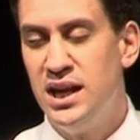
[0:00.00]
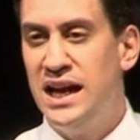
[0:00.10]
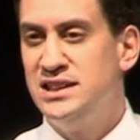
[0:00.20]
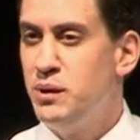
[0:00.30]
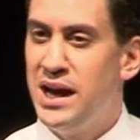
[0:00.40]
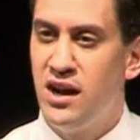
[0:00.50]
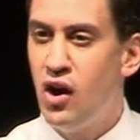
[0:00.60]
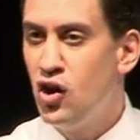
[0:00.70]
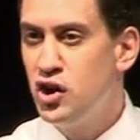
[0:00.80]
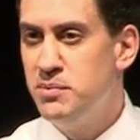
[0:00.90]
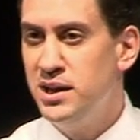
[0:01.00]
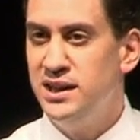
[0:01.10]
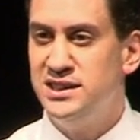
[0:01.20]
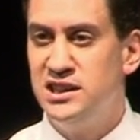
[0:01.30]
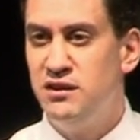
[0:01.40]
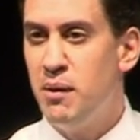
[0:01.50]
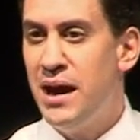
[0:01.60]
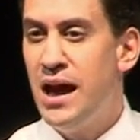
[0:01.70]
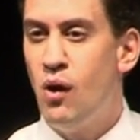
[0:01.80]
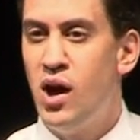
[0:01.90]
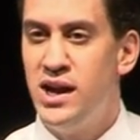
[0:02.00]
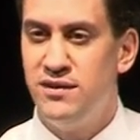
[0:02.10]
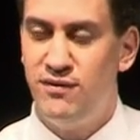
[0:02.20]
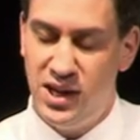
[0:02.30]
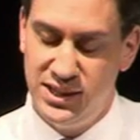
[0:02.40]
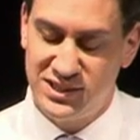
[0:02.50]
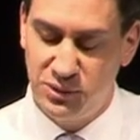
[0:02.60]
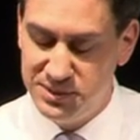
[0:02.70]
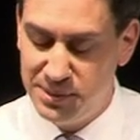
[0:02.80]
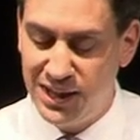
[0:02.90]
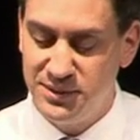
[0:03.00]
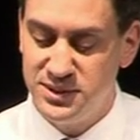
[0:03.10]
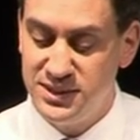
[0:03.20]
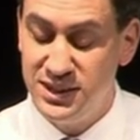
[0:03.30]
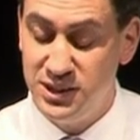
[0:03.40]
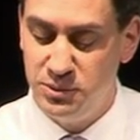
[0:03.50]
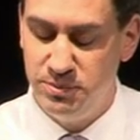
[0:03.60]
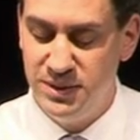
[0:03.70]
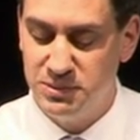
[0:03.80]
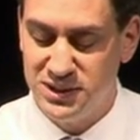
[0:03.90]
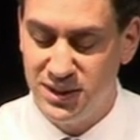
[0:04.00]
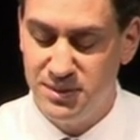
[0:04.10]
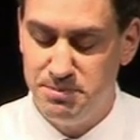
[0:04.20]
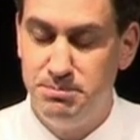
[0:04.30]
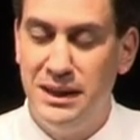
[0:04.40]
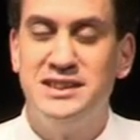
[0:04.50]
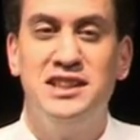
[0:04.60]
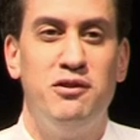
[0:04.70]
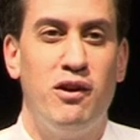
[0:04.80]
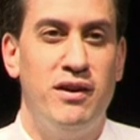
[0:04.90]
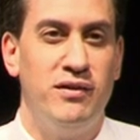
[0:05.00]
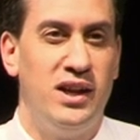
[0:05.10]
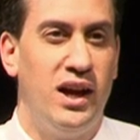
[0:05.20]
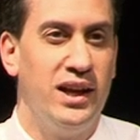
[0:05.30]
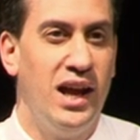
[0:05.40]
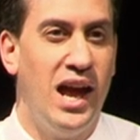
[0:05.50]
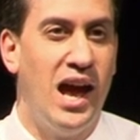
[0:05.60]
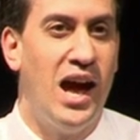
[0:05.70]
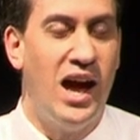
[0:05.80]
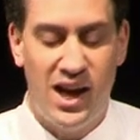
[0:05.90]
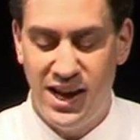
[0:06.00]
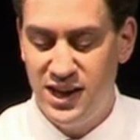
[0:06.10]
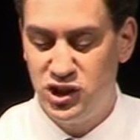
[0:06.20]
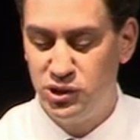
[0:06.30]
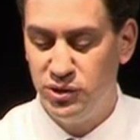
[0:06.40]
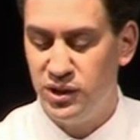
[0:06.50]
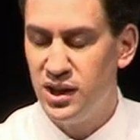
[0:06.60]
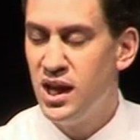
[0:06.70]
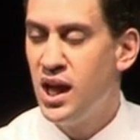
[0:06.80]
And so we had an argument in this interview about how I define the squeezed middle. It wasn't the best interview I've ever done, in truth.